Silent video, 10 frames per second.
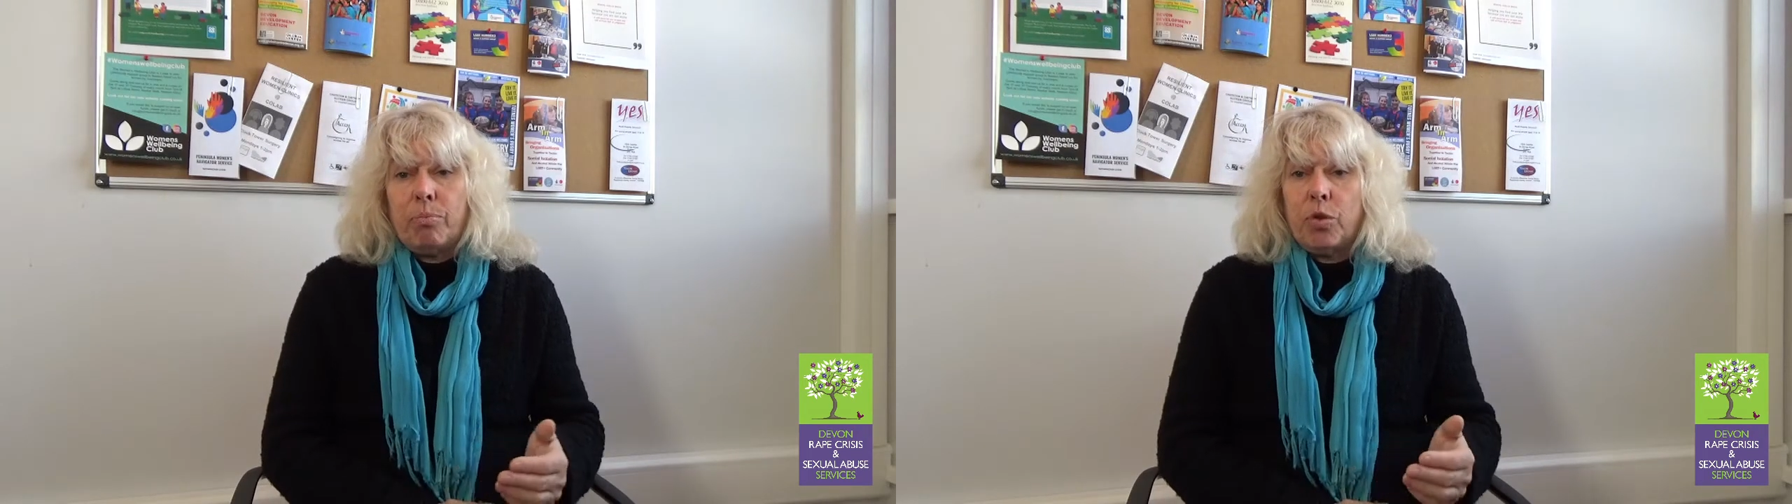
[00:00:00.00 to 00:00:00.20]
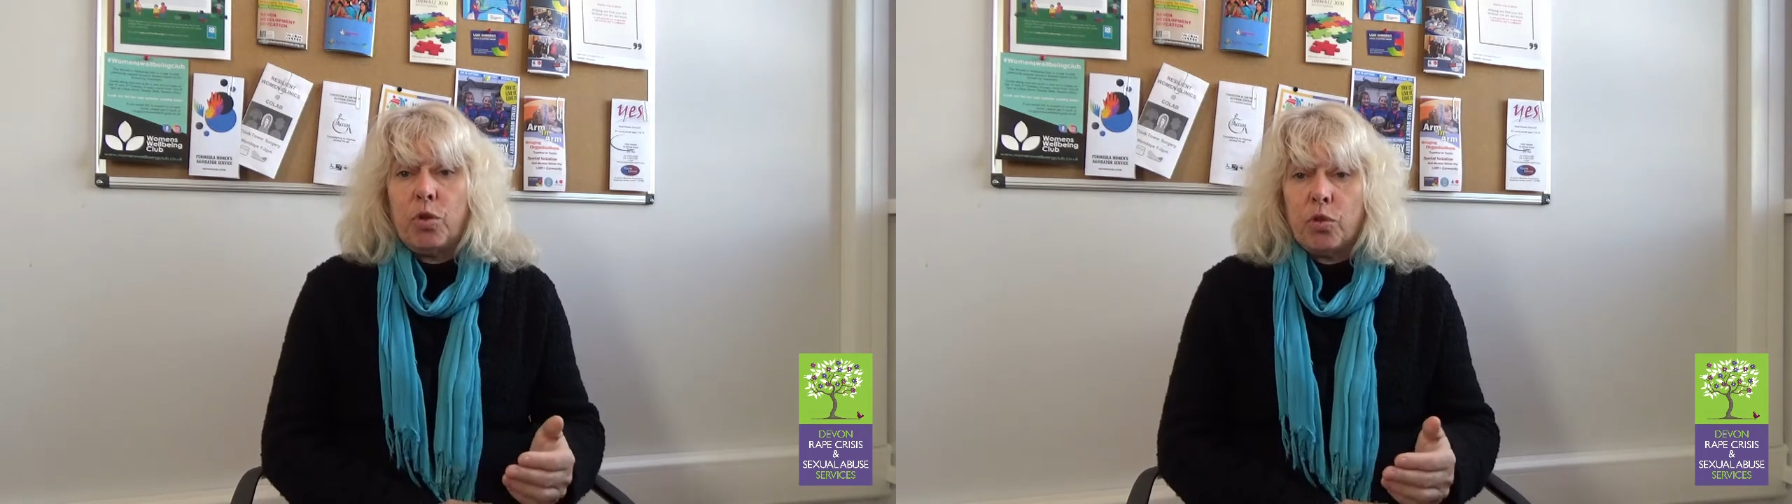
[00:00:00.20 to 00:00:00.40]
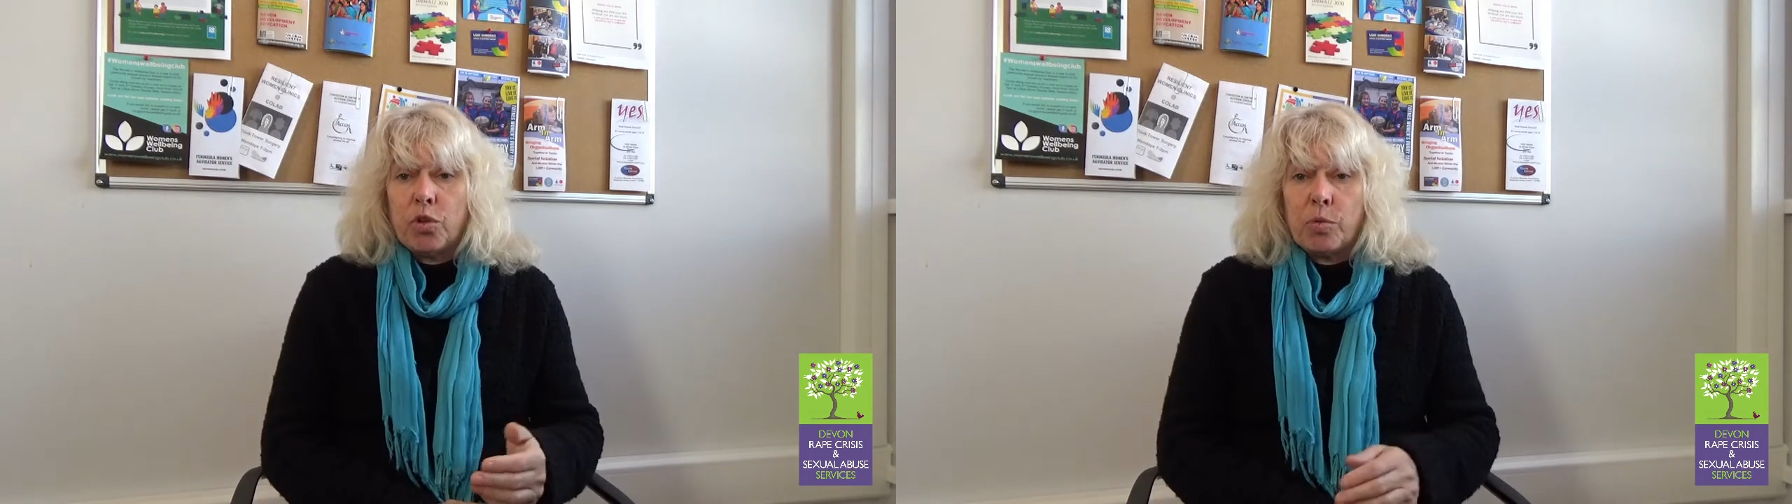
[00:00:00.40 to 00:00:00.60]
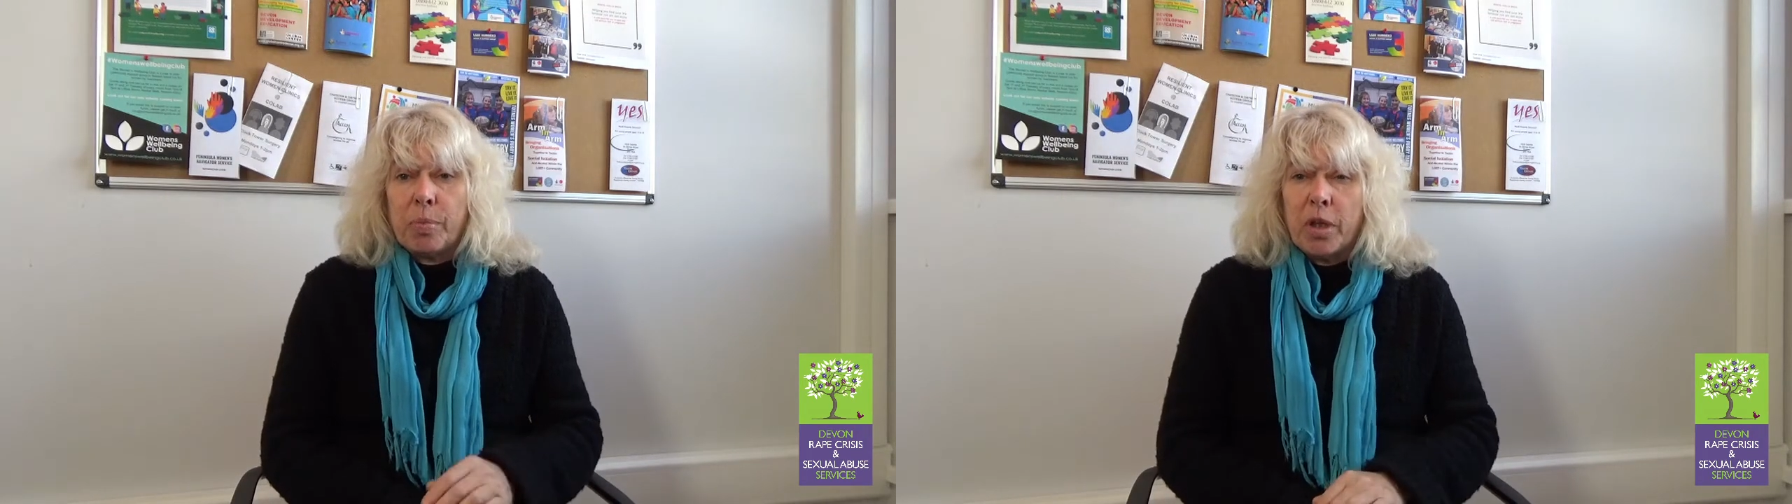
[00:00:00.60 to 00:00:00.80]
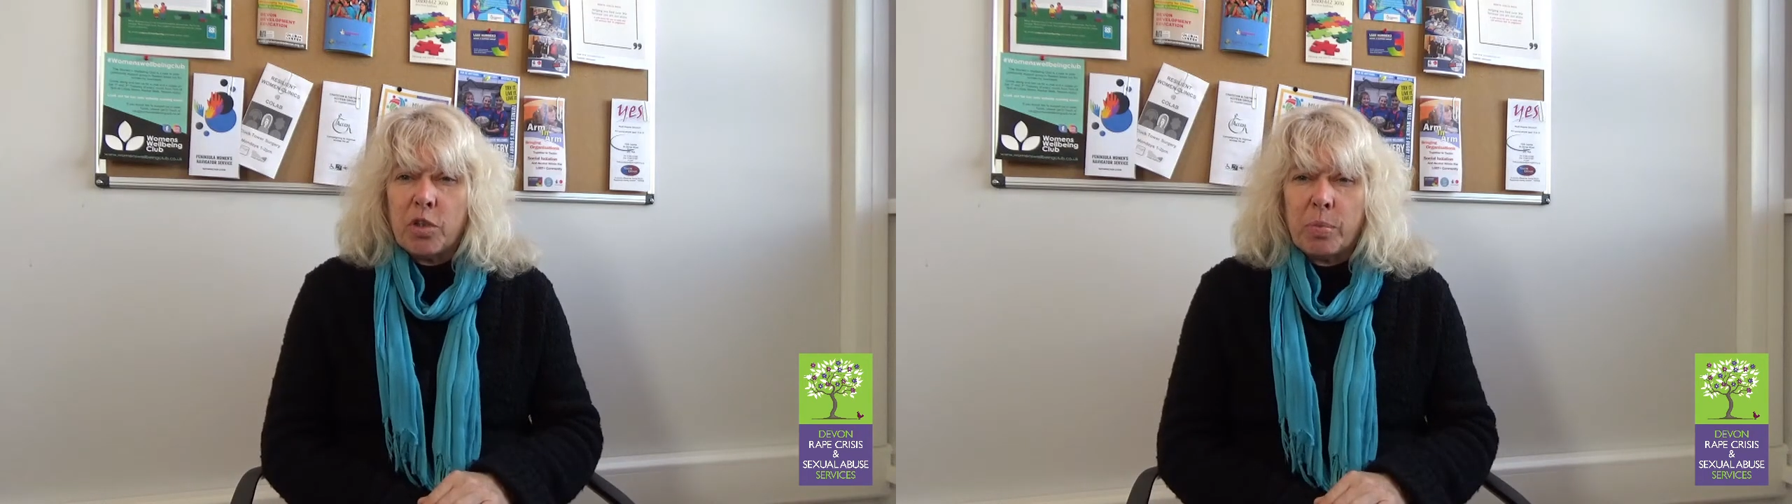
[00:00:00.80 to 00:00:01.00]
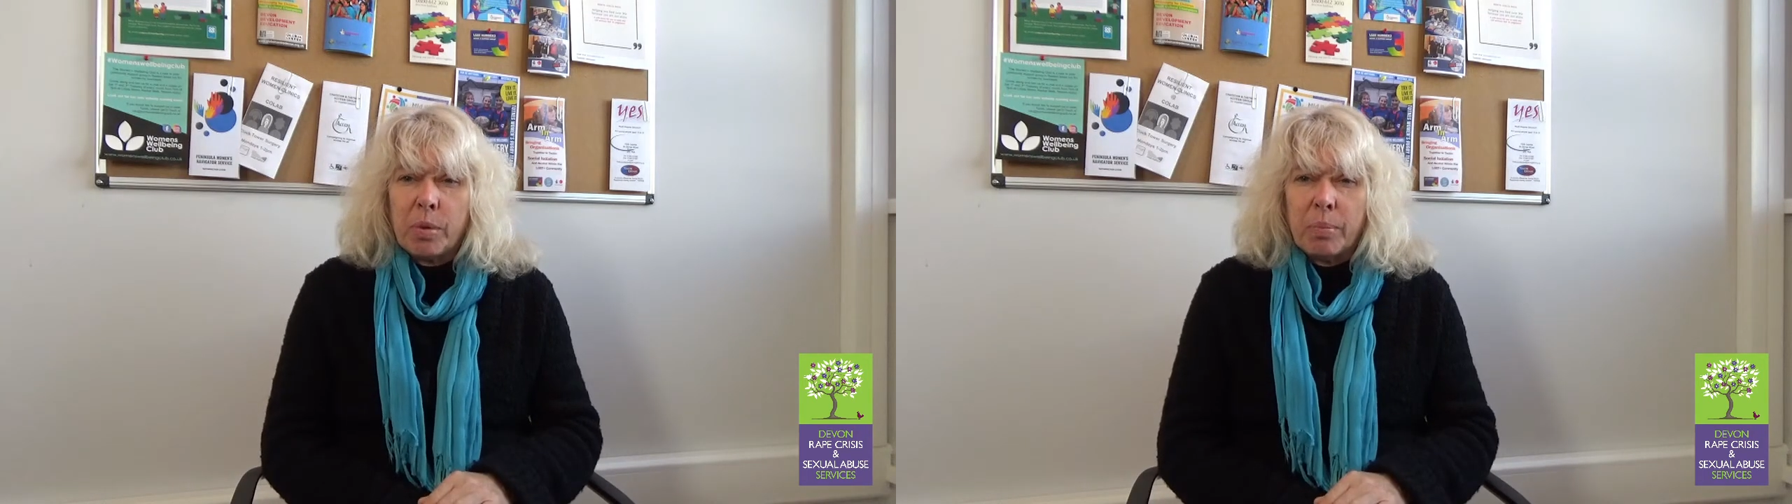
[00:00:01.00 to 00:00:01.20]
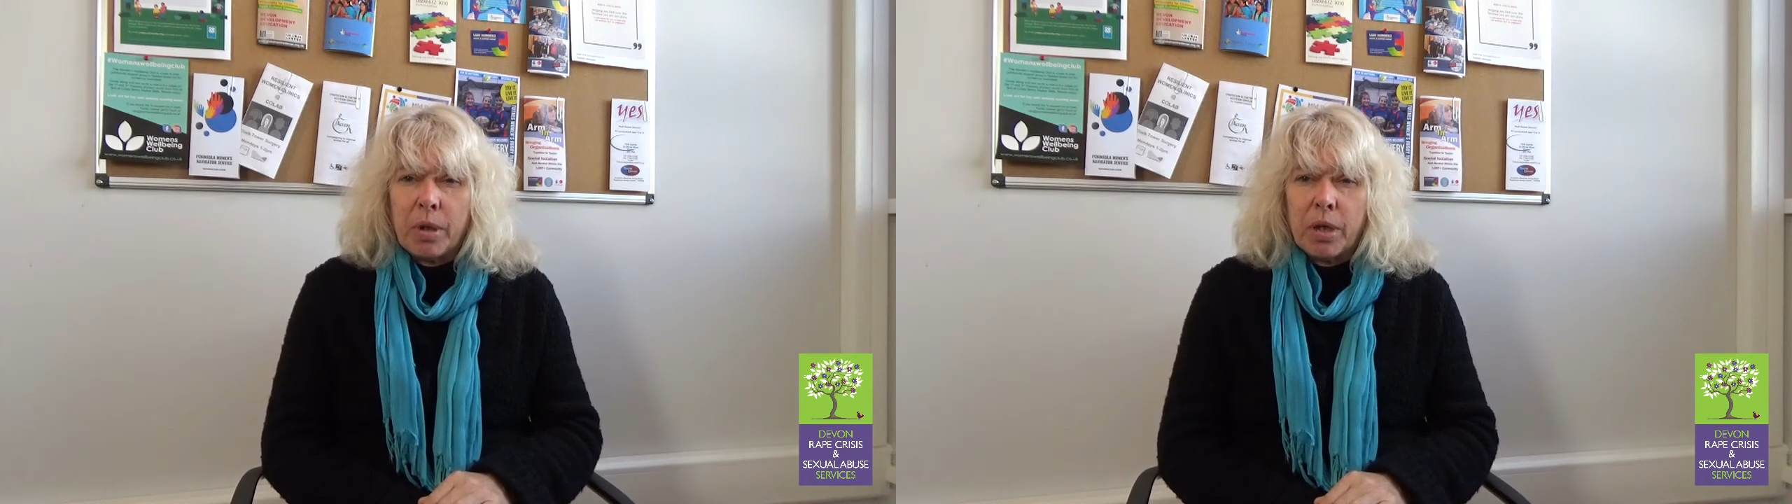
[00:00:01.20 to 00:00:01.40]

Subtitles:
not just by us but